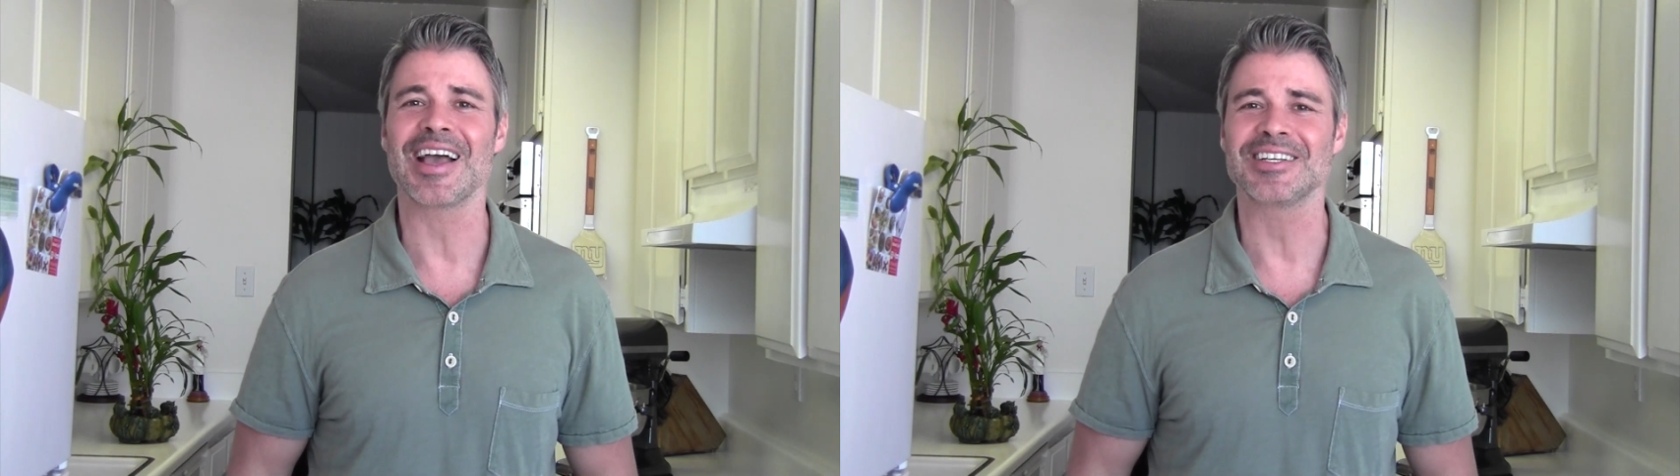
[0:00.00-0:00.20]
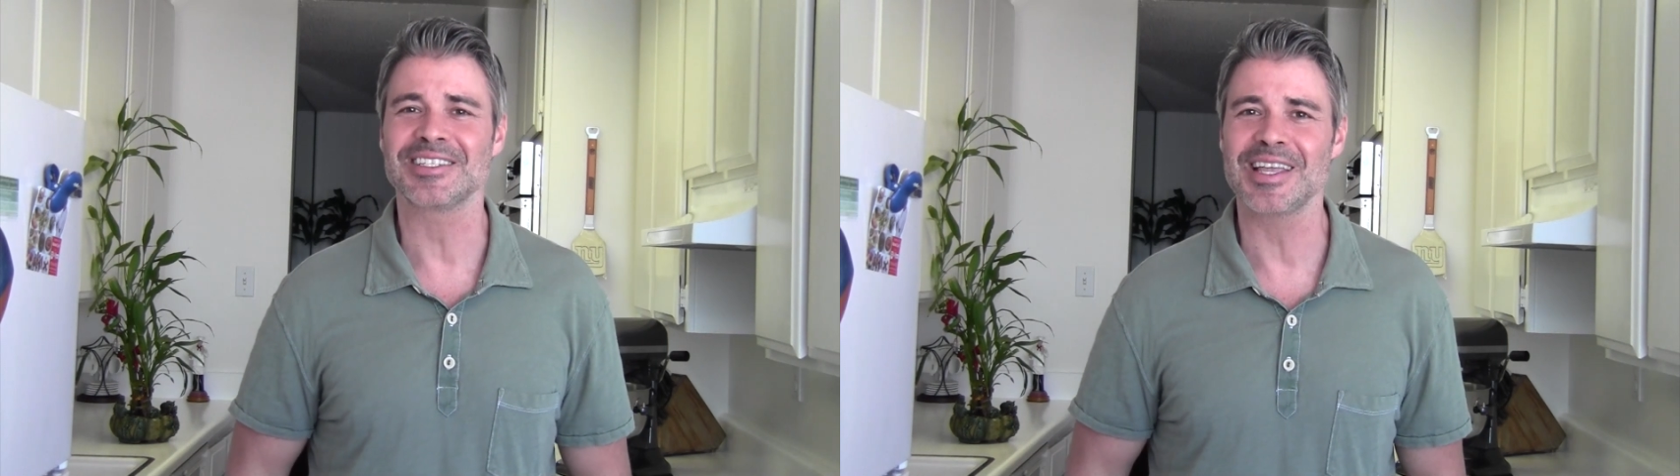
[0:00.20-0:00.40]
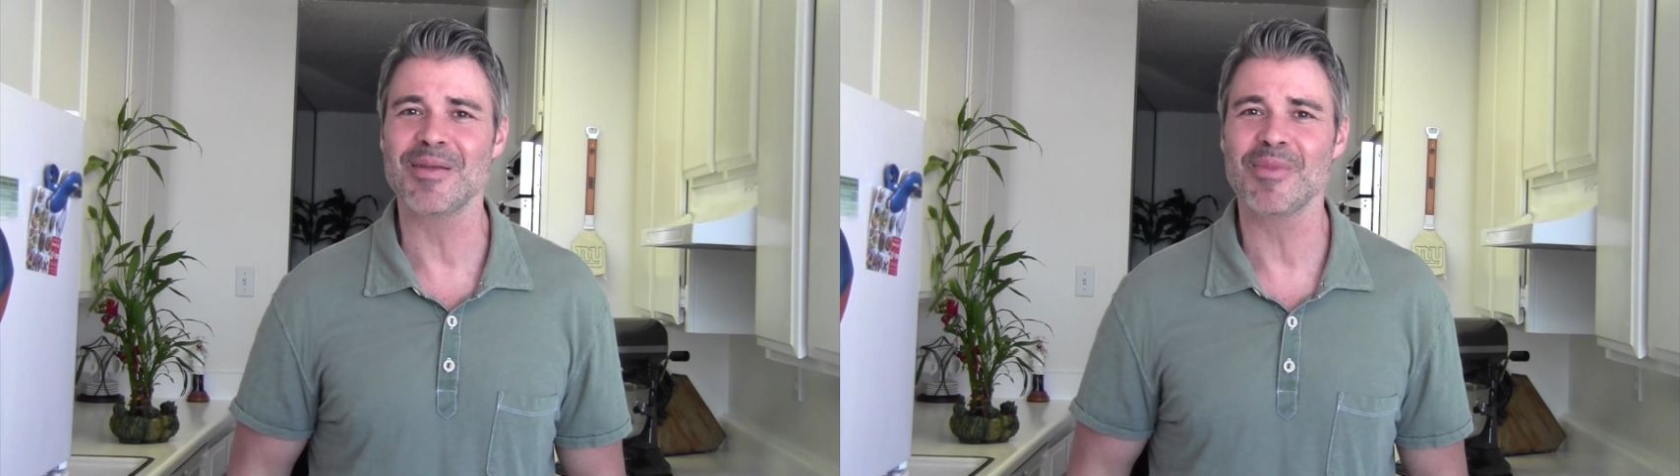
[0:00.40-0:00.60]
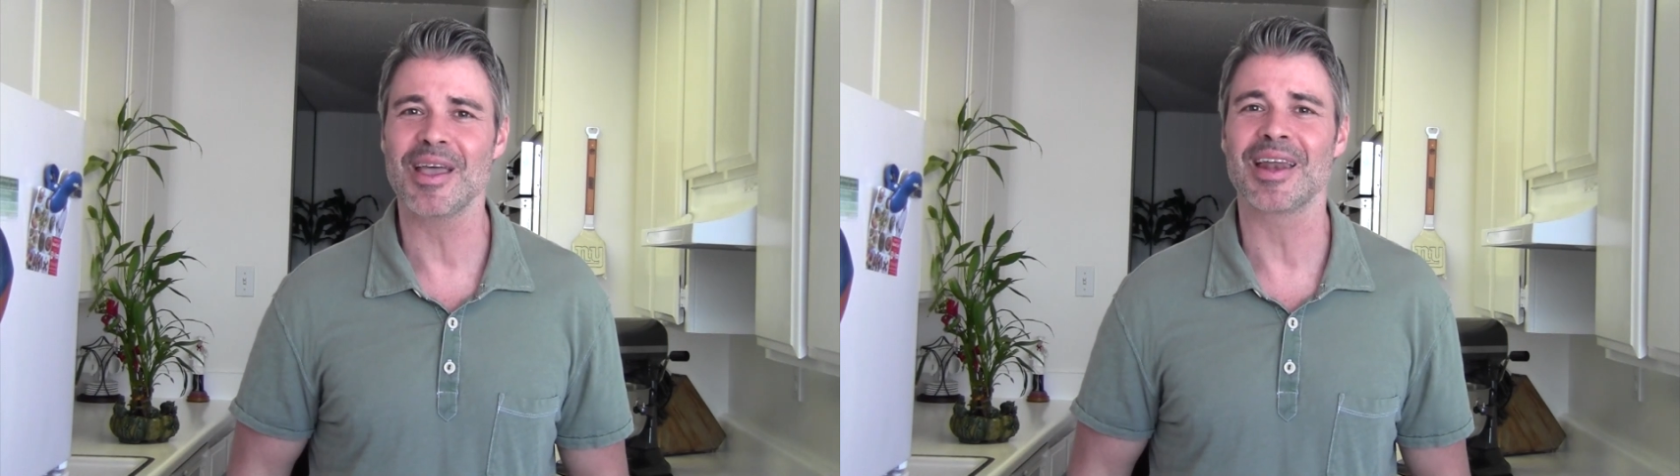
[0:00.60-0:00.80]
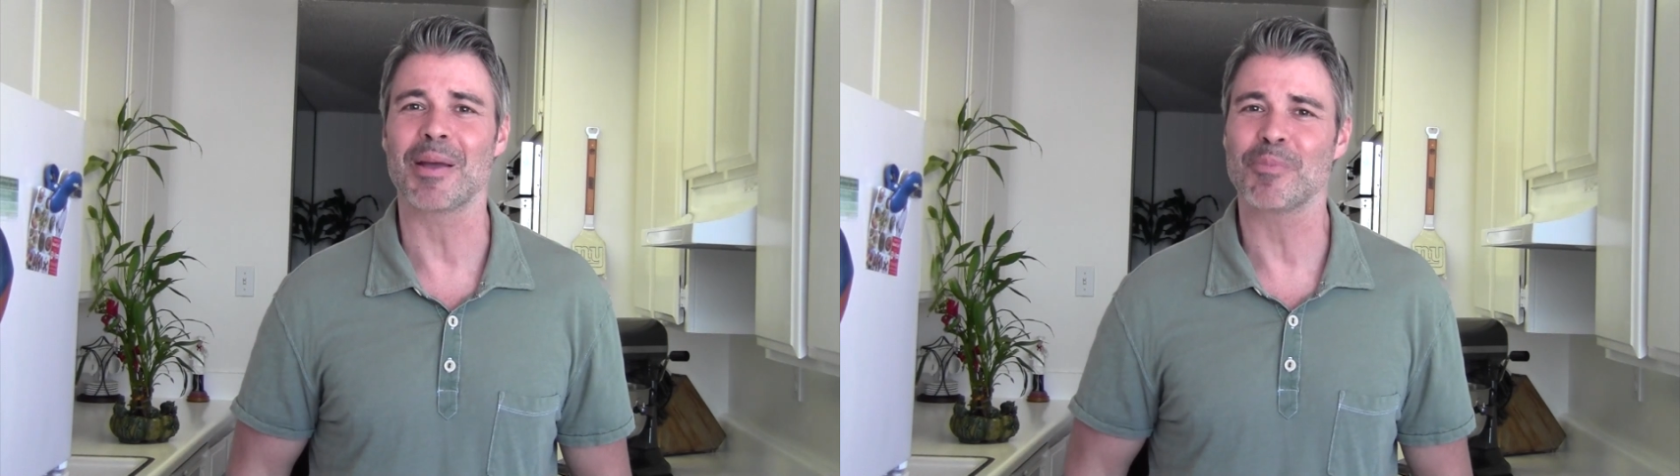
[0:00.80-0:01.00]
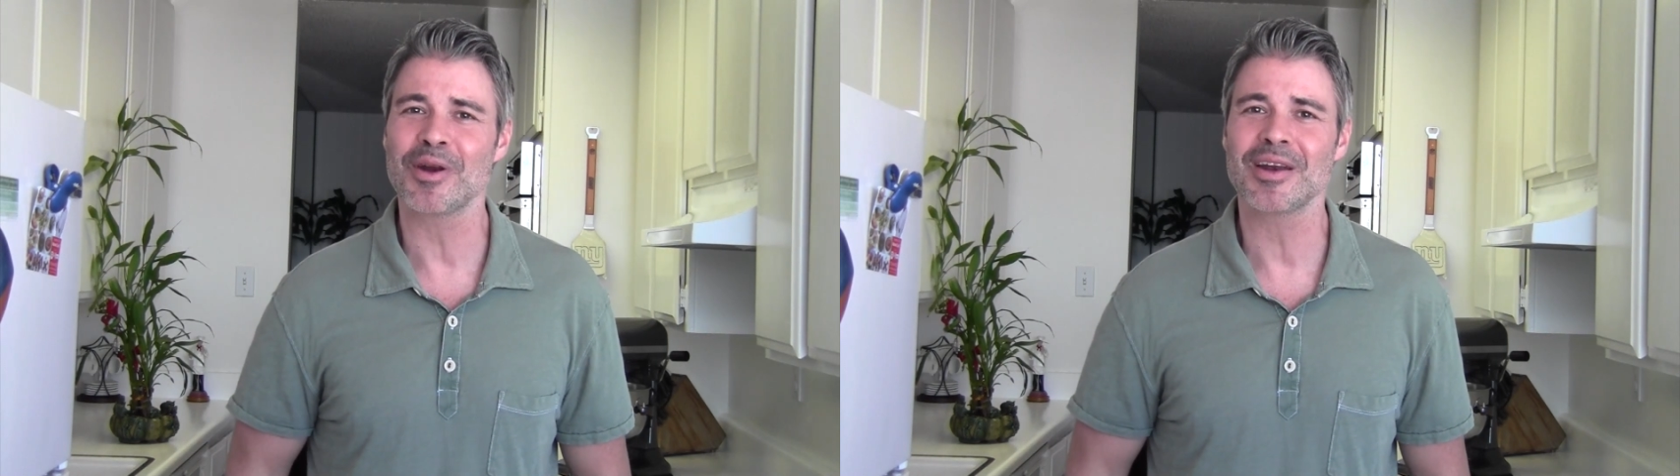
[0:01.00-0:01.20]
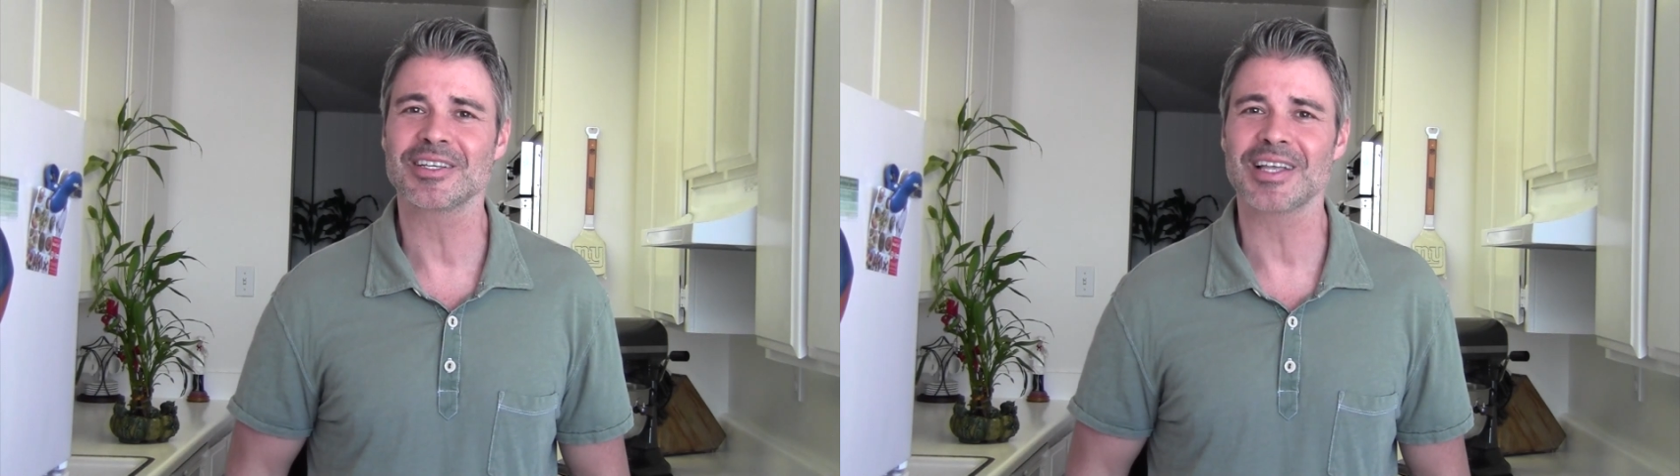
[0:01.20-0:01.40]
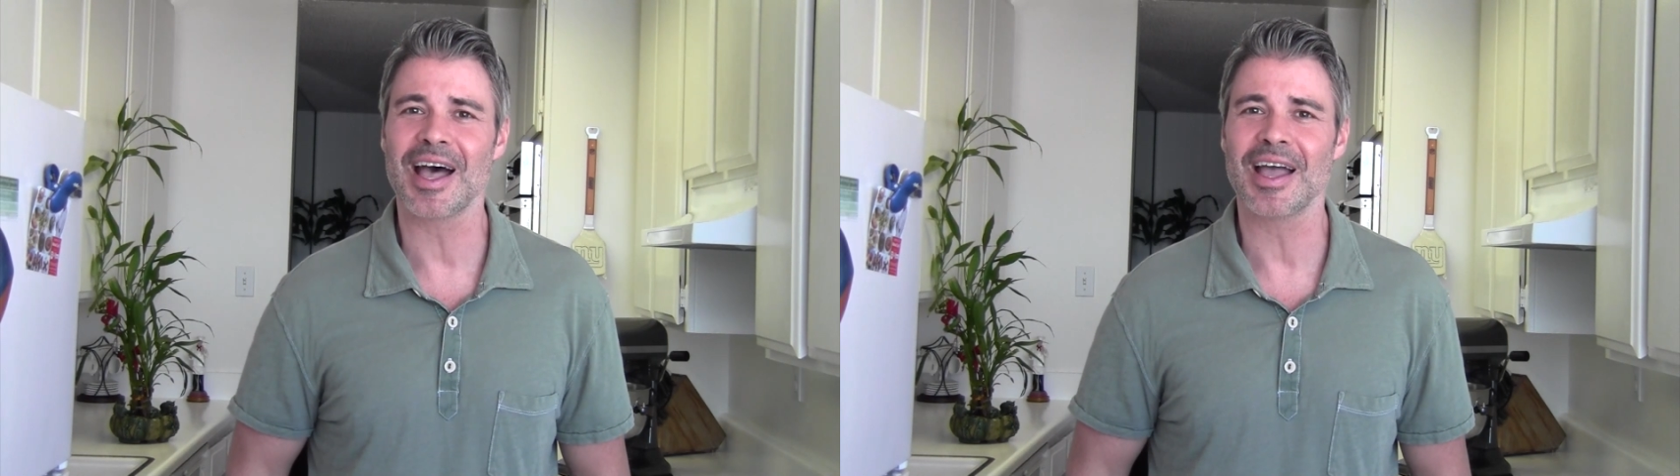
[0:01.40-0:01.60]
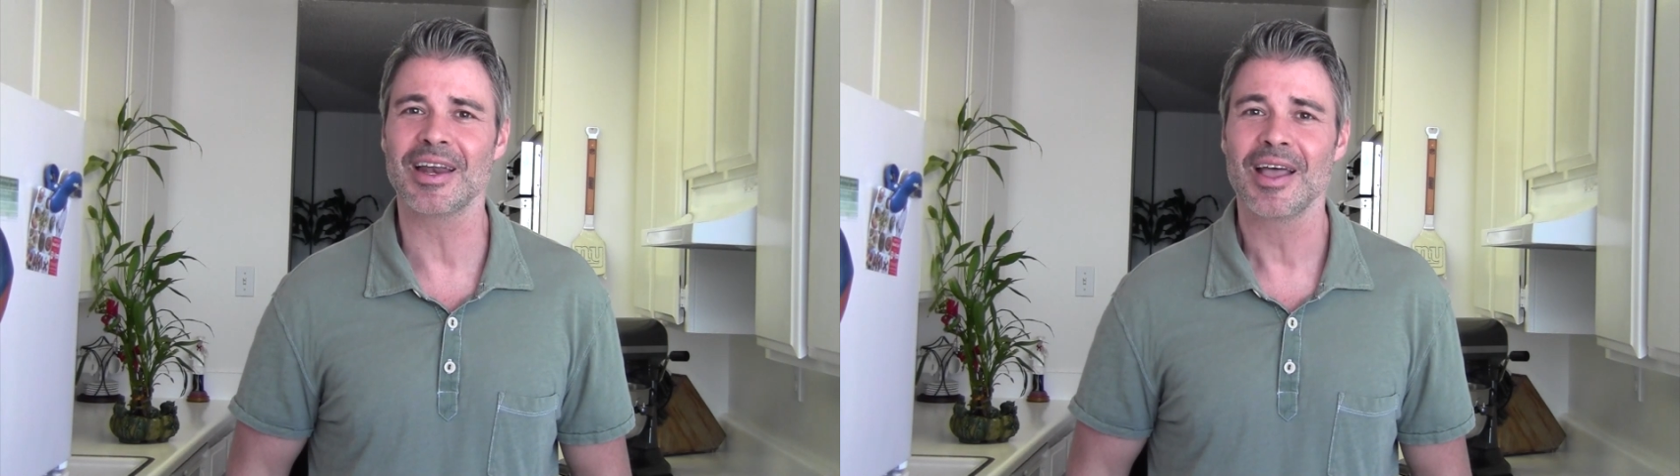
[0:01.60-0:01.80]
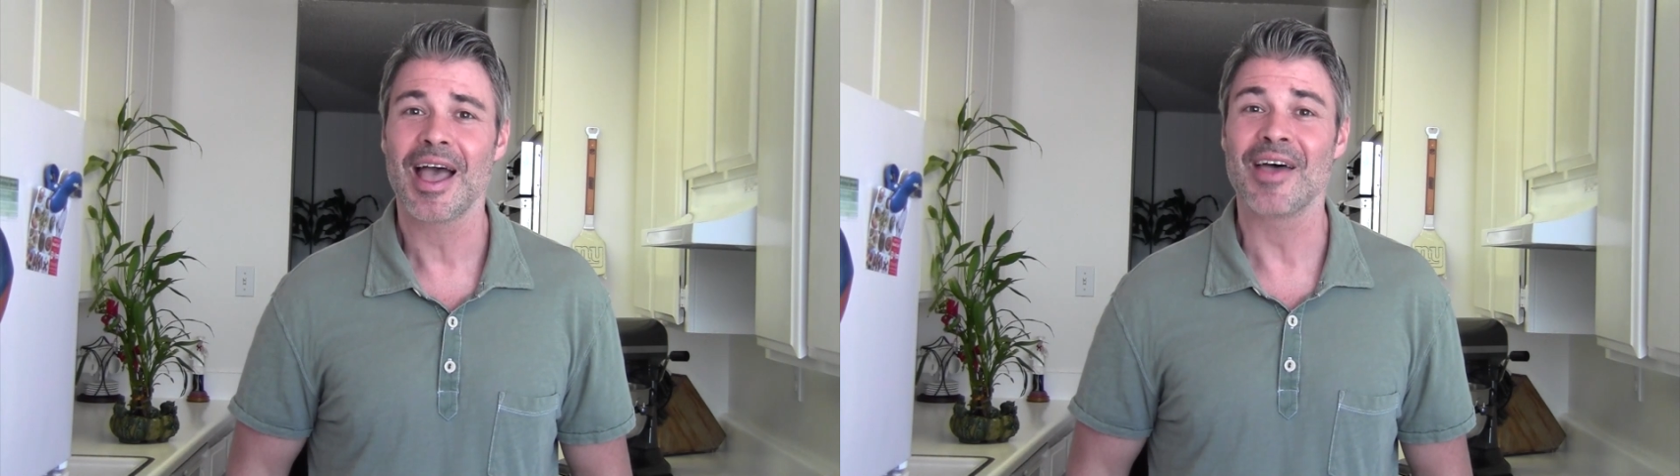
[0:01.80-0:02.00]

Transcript: I steamed it and I put it aside.